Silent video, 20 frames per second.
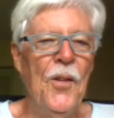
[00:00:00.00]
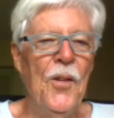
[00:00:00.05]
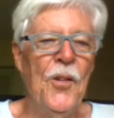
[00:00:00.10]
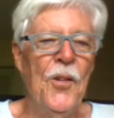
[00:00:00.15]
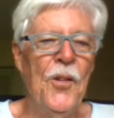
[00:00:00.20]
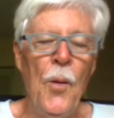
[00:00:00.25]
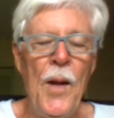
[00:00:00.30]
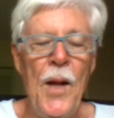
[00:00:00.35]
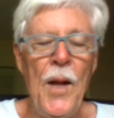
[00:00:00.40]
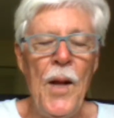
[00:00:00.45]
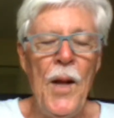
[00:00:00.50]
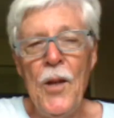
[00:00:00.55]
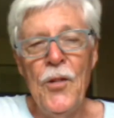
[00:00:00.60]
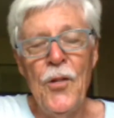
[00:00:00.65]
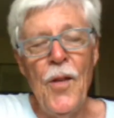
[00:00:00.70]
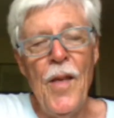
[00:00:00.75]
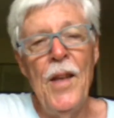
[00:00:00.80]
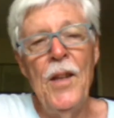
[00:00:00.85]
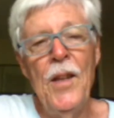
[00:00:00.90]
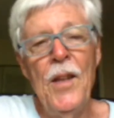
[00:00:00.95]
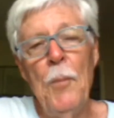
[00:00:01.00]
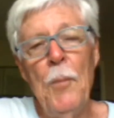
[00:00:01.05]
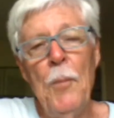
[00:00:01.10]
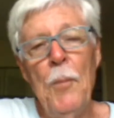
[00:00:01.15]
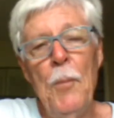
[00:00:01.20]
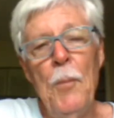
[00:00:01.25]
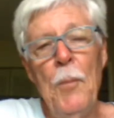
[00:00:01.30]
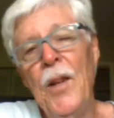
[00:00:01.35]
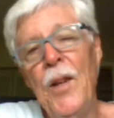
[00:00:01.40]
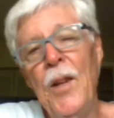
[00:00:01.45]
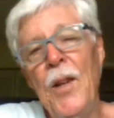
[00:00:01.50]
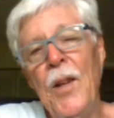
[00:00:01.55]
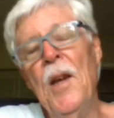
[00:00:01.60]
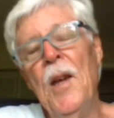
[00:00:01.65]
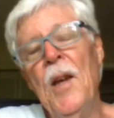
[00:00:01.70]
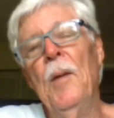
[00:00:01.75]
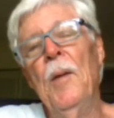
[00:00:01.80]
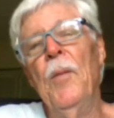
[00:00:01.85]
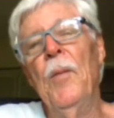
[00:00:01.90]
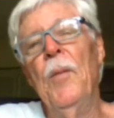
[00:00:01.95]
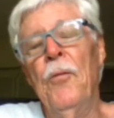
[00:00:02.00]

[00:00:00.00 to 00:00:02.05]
so that demonstrates the